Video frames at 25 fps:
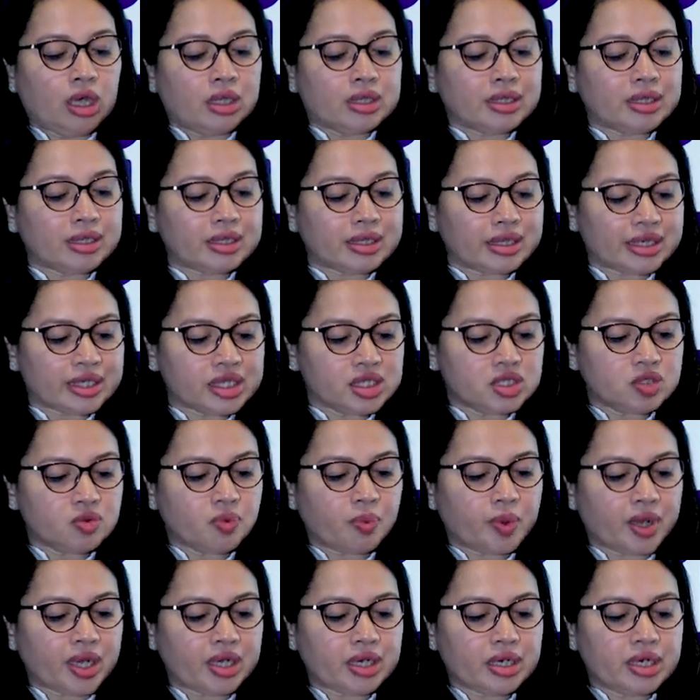The
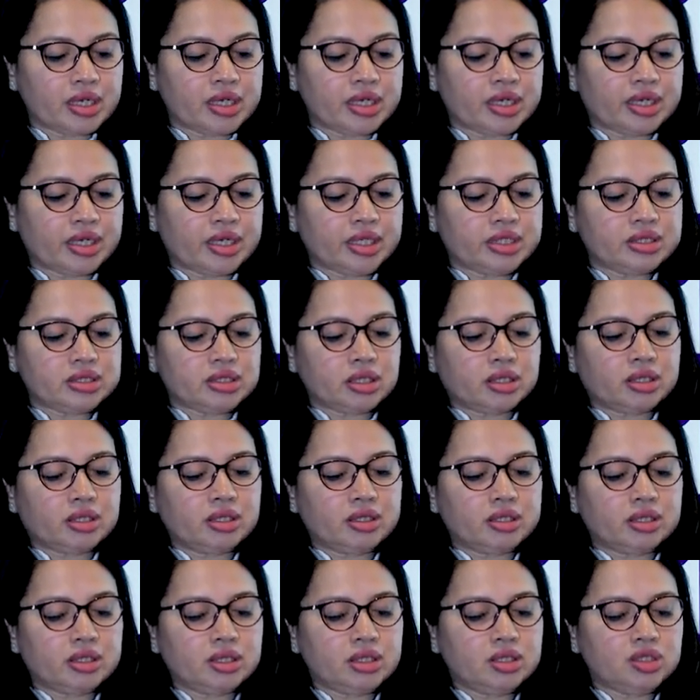rest pain indicates a
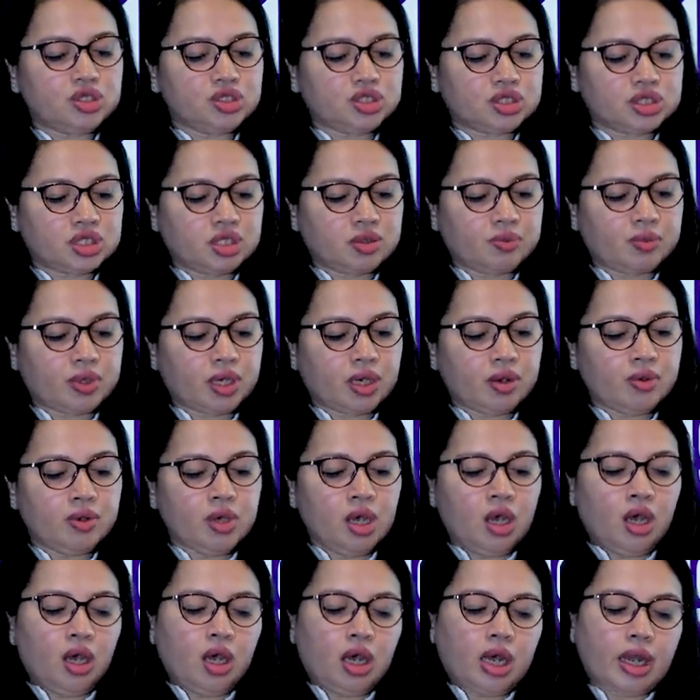critical ischemia,
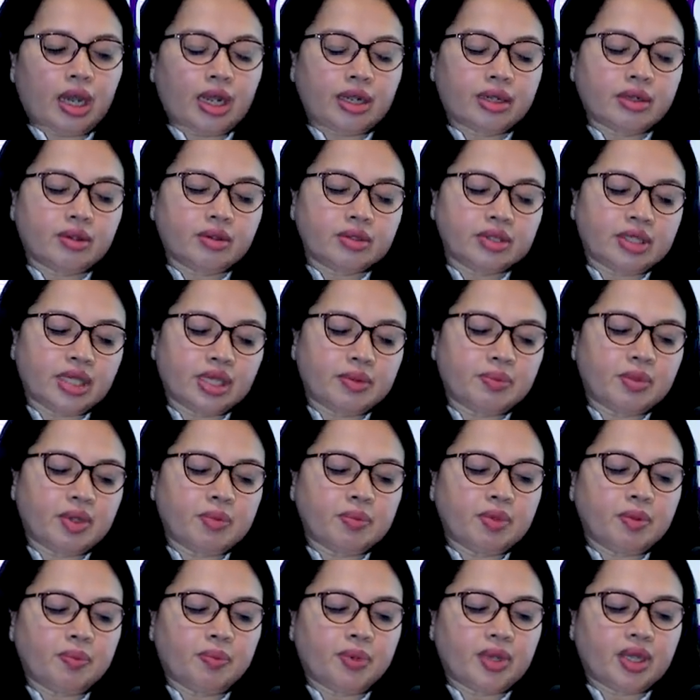and there may
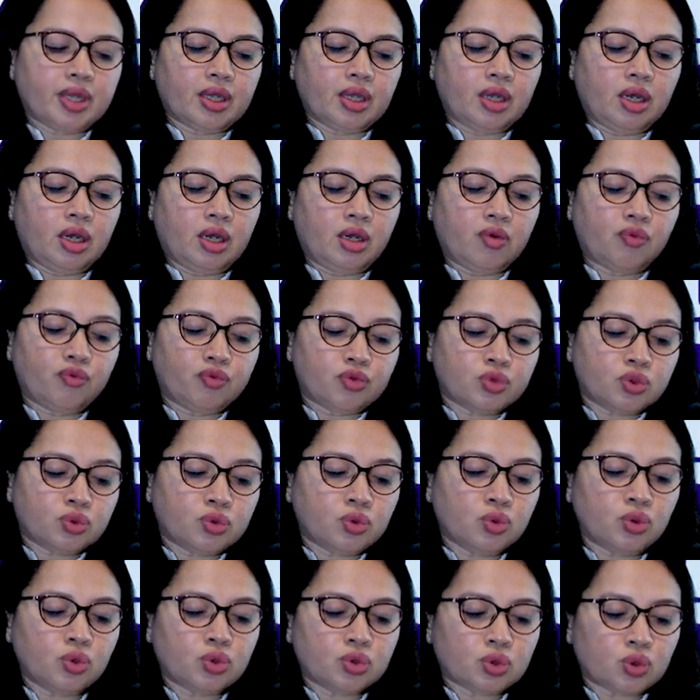be pain,
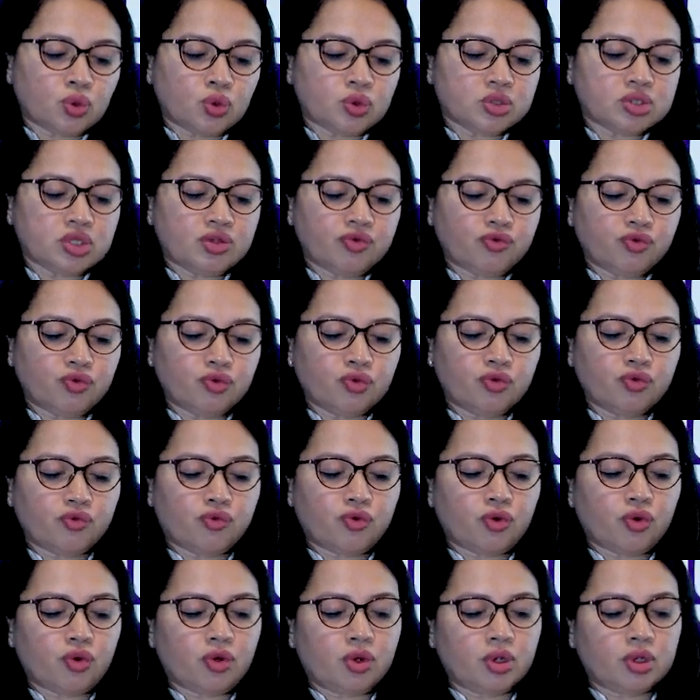toes and
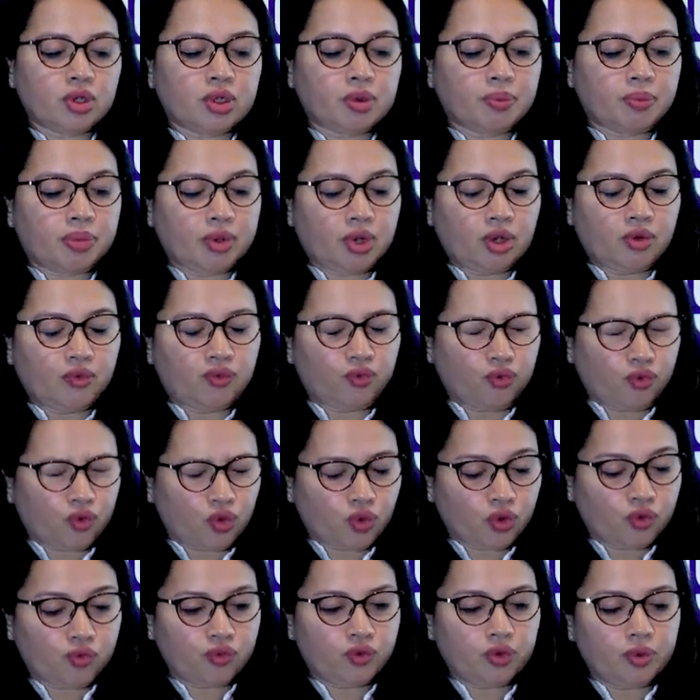
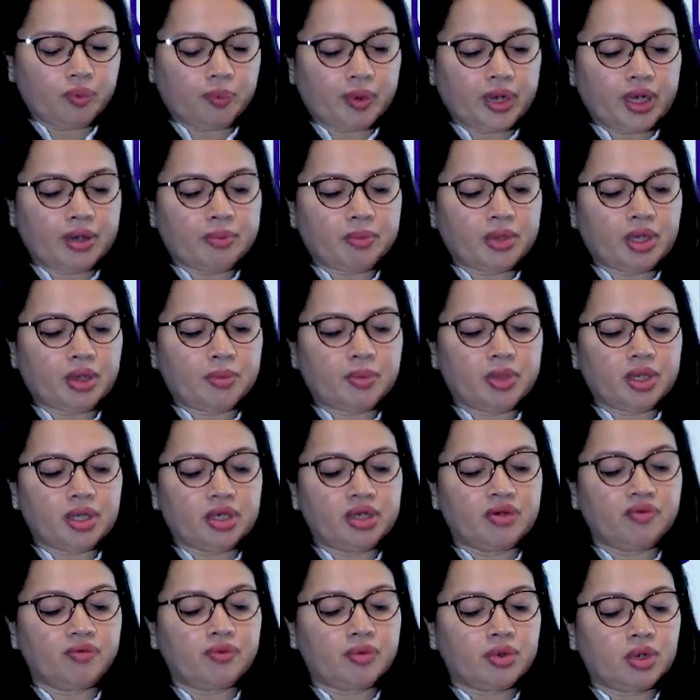forefoot pain may be
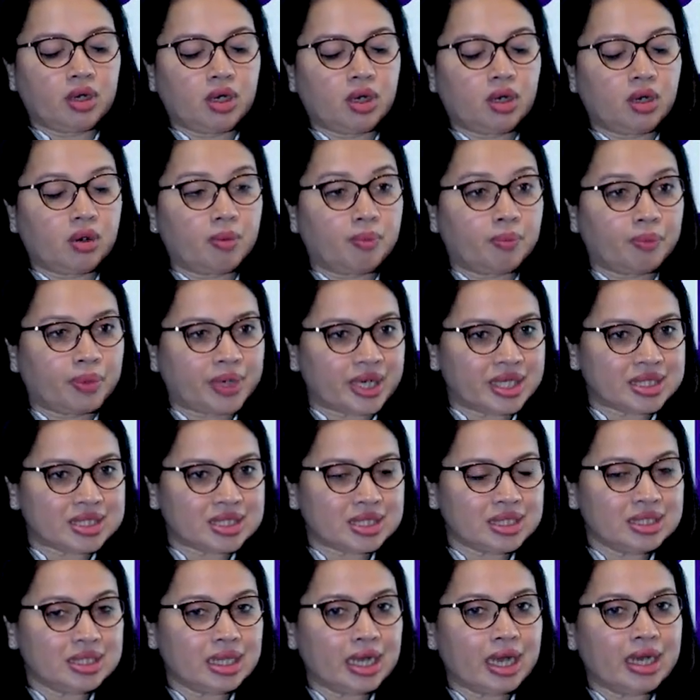
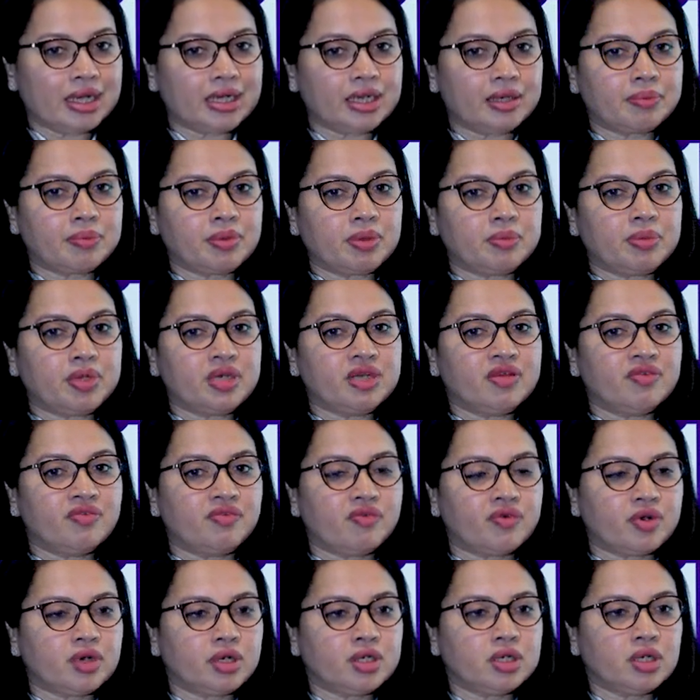present, and it may be
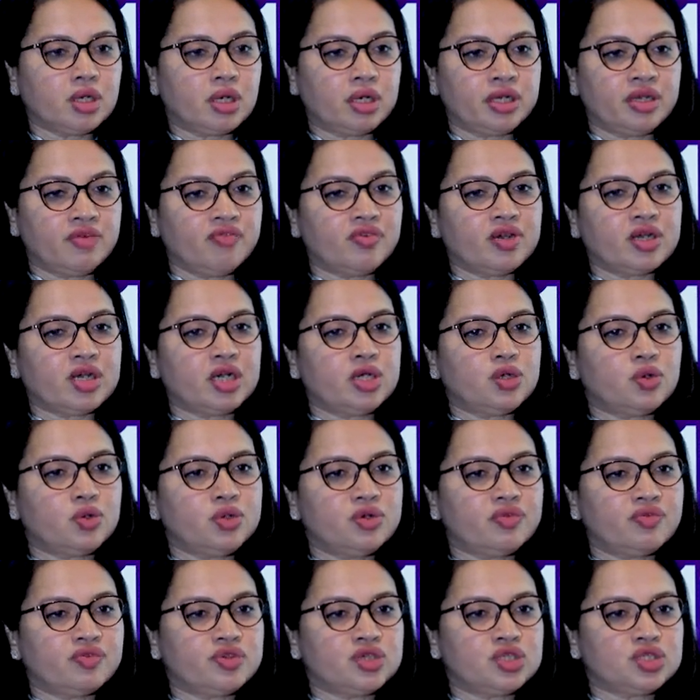difficult to
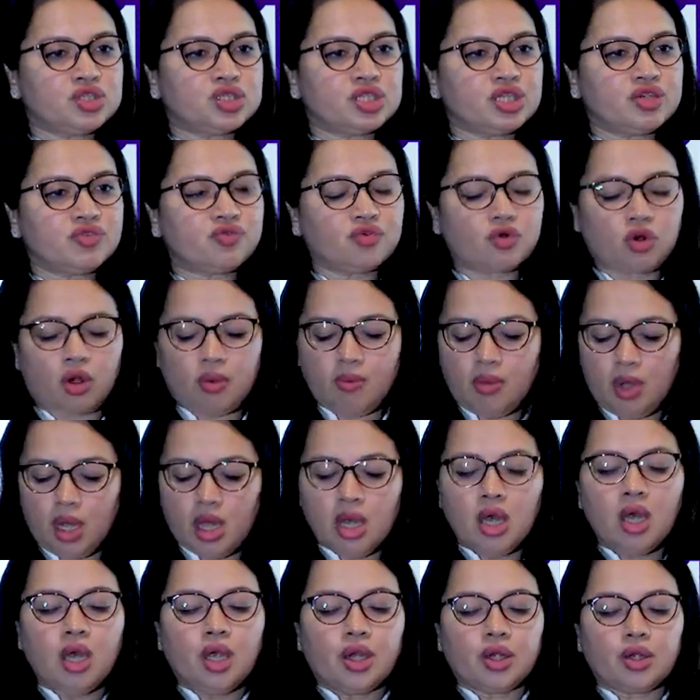differentiate from
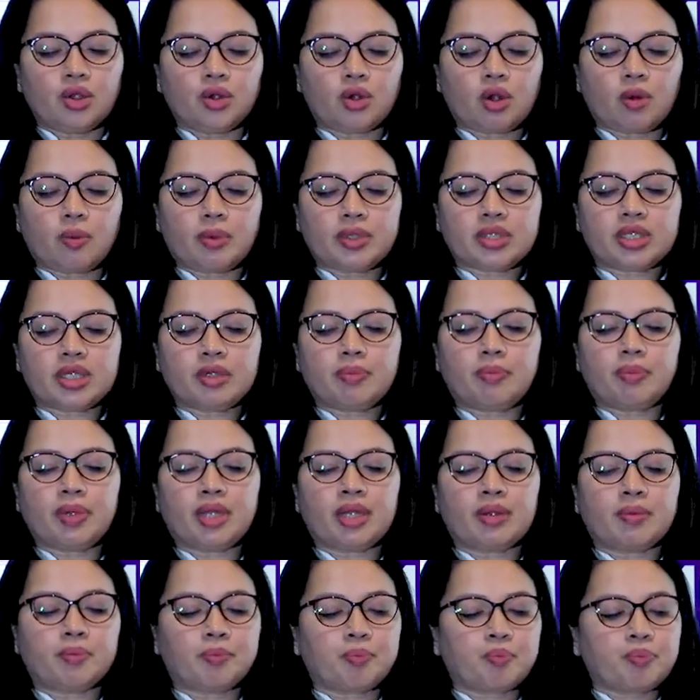neuropathic
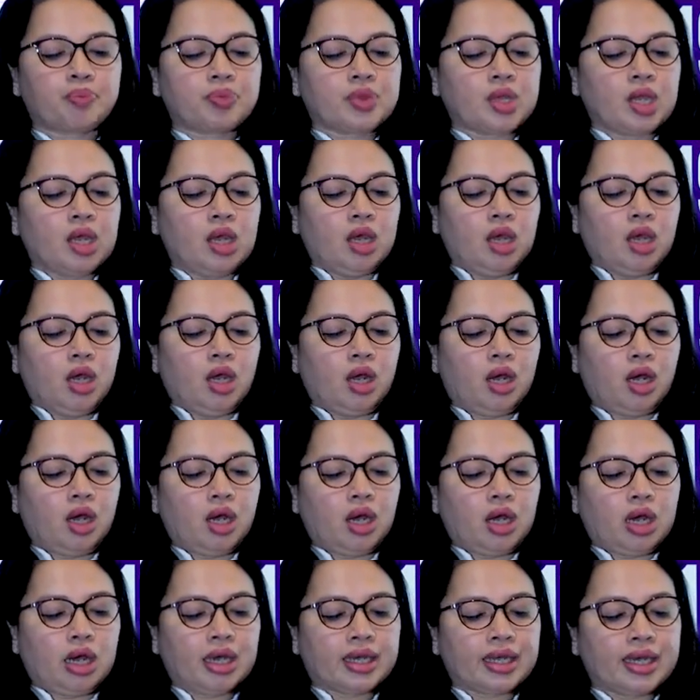pain.
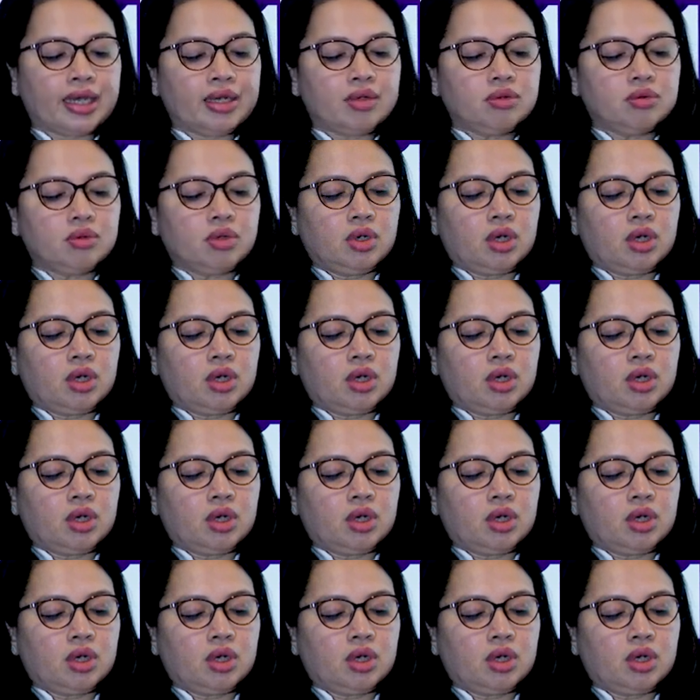Again,